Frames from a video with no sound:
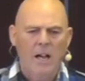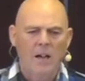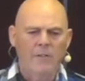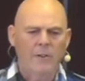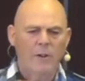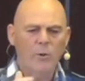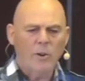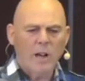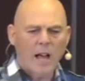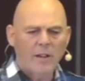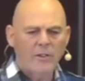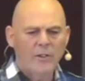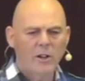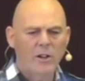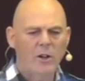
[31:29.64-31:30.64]
for you
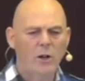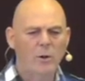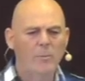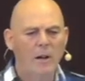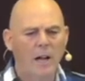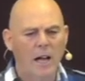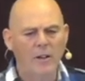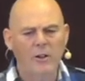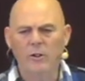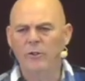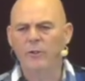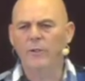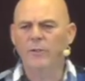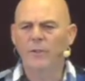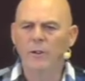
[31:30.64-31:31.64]
guys at home and
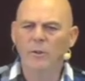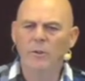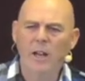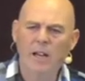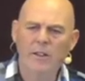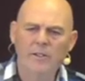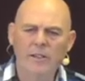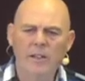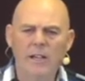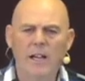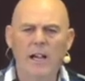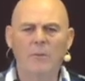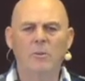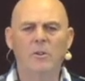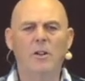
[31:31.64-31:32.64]
also for you guys here,
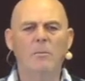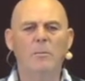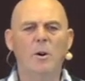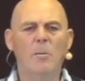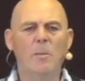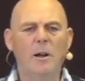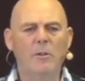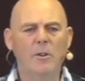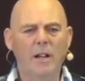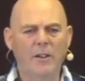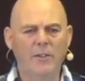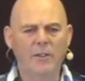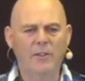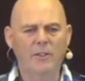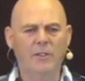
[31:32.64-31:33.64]
I'm going to
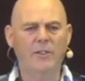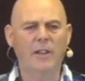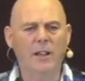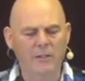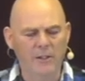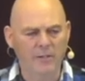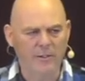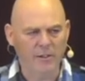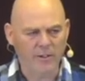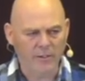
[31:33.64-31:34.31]
ask you to stand if you're